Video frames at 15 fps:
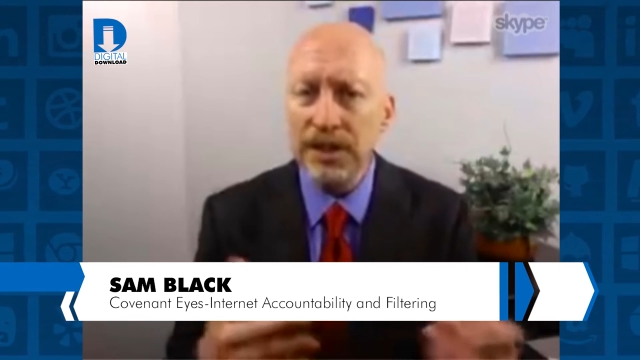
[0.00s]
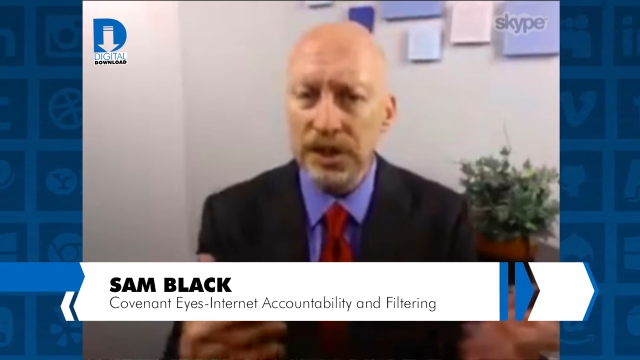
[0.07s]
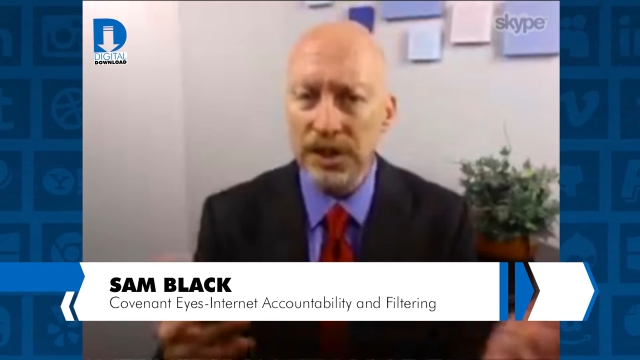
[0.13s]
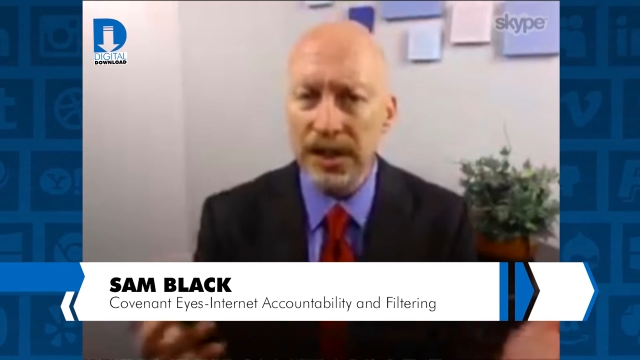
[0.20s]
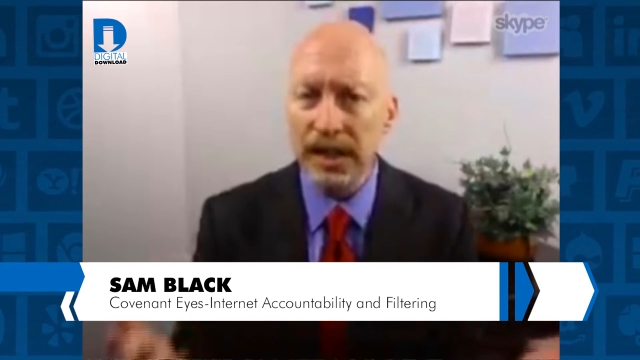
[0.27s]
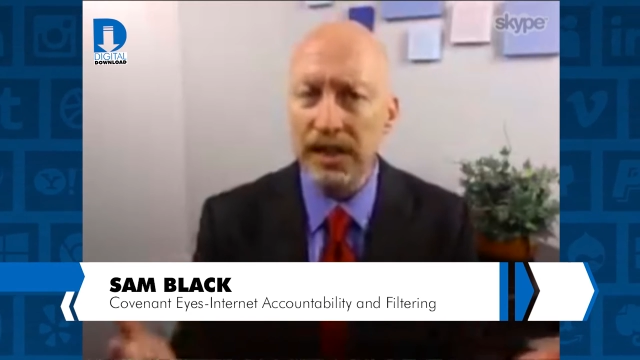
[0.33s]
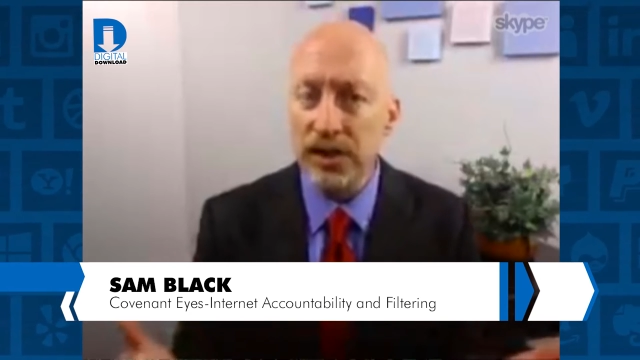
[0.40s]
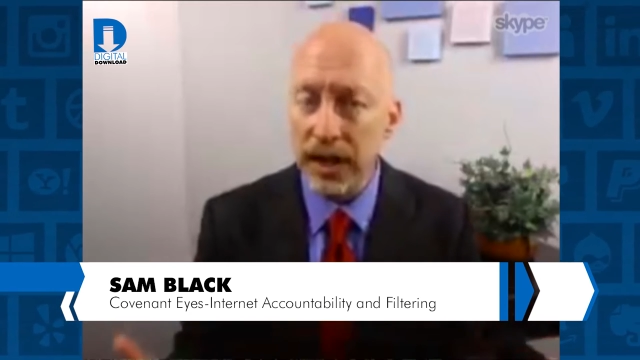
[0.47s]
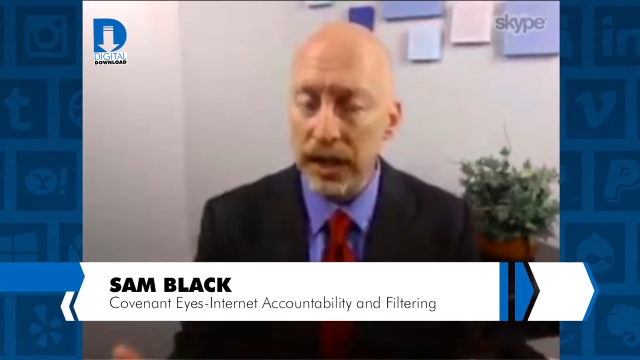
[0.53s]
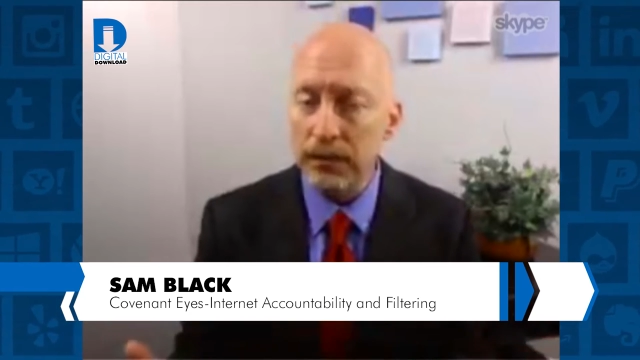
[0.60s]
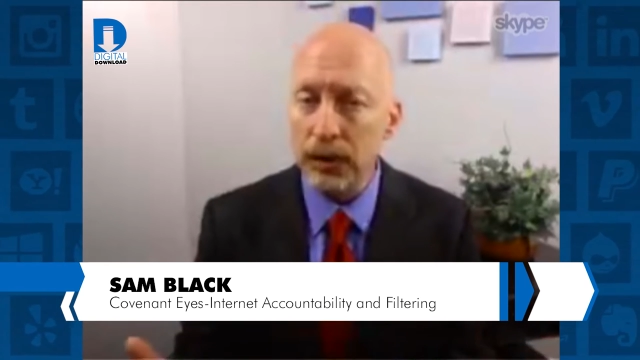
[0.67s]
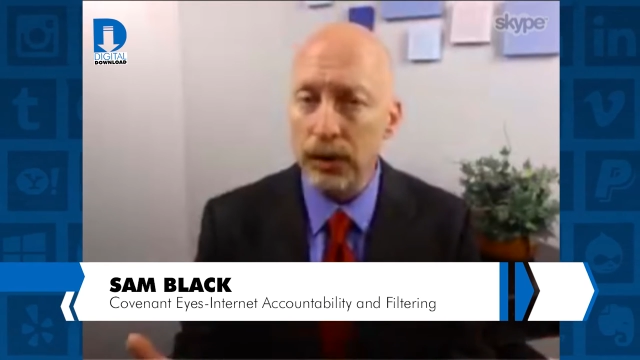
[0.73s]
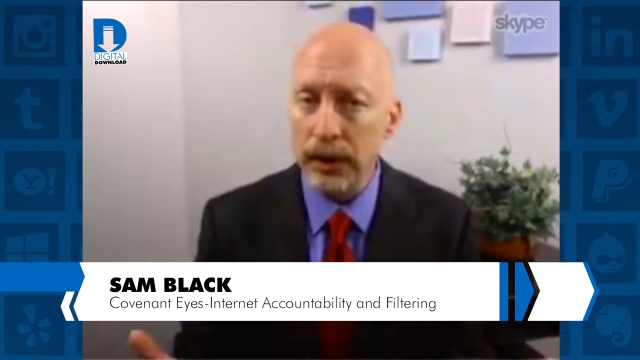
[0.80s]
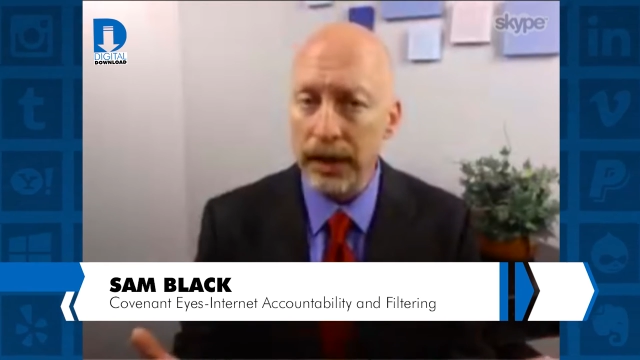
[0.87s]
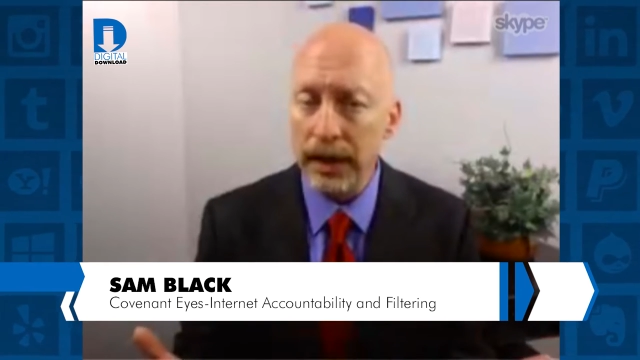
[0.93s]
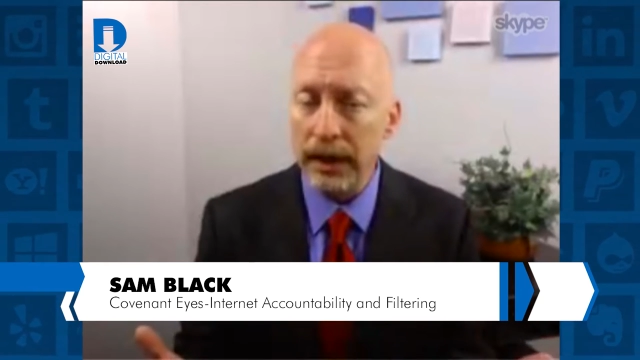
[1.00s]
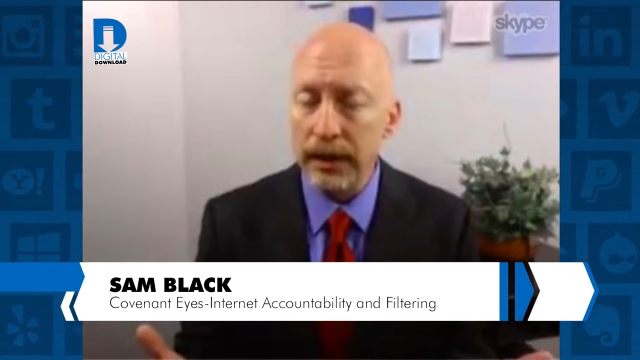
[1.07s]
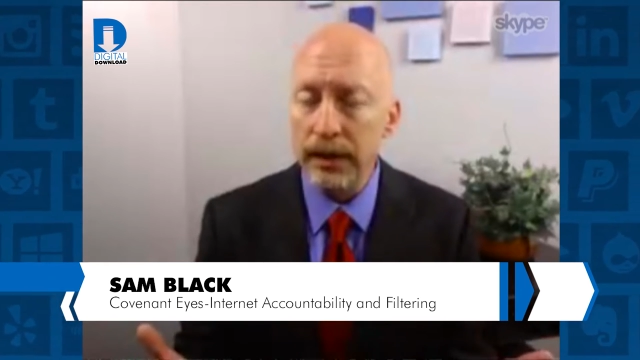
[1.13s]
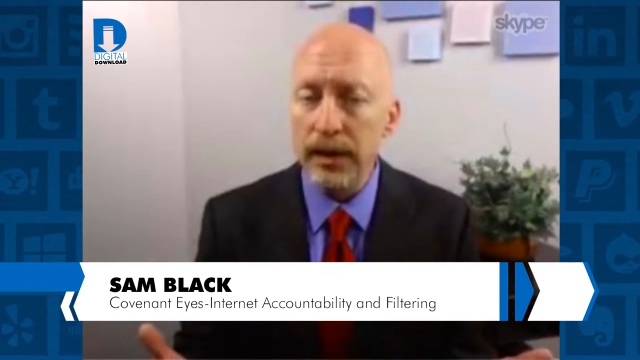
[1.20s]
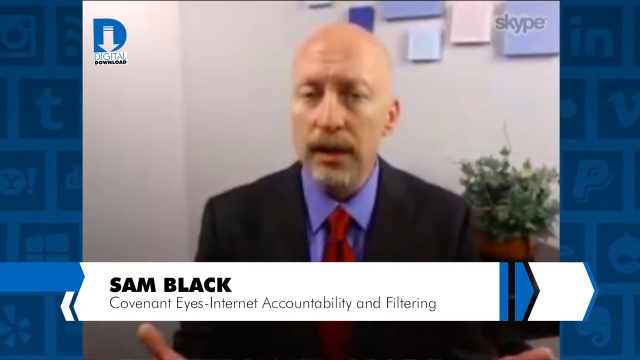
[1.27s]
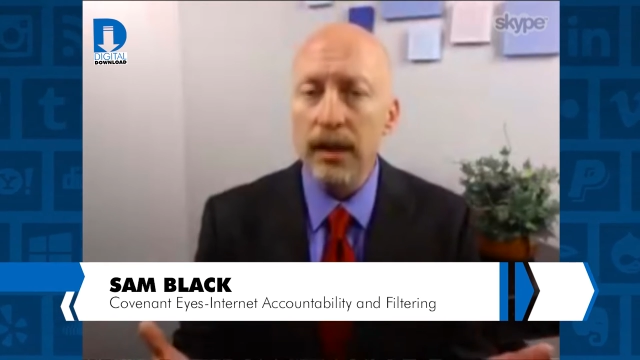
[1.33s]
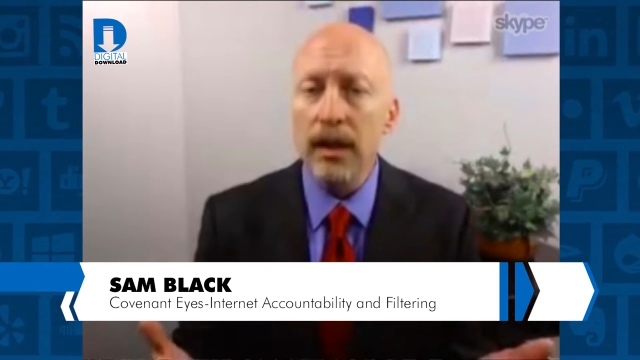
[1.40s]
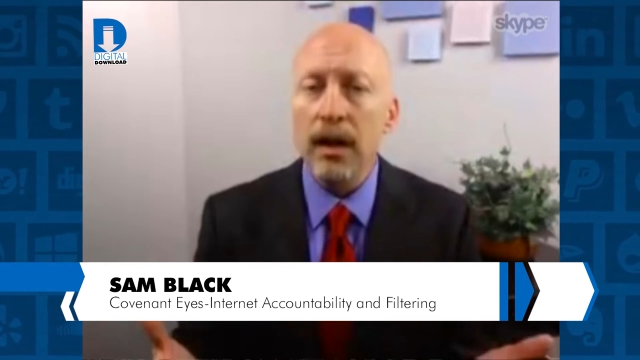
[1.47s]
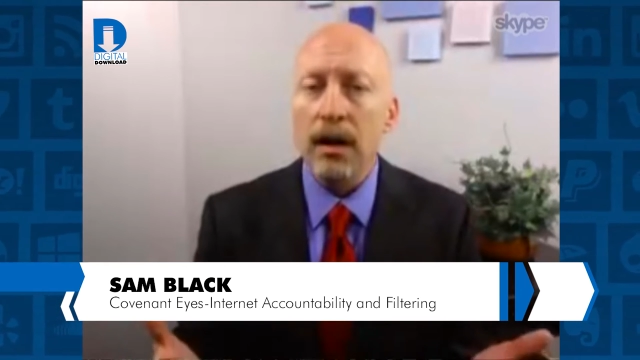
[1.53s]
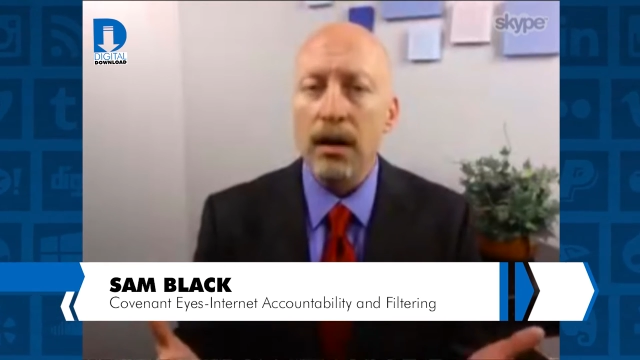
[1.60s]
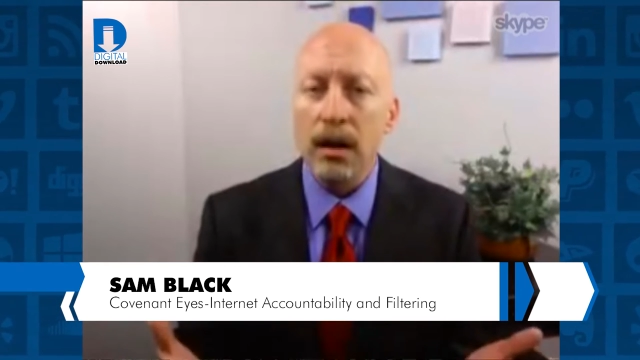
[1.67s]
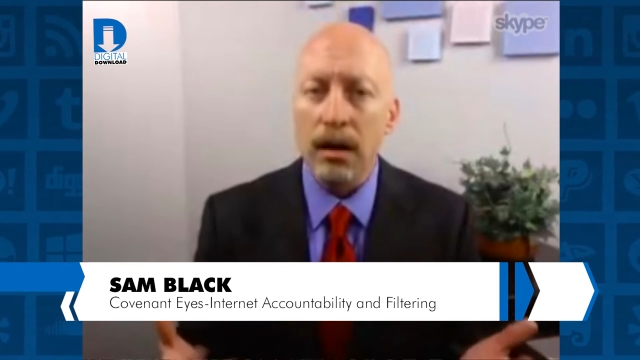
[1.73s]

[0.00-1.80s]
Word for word: We need to just kind of take for granted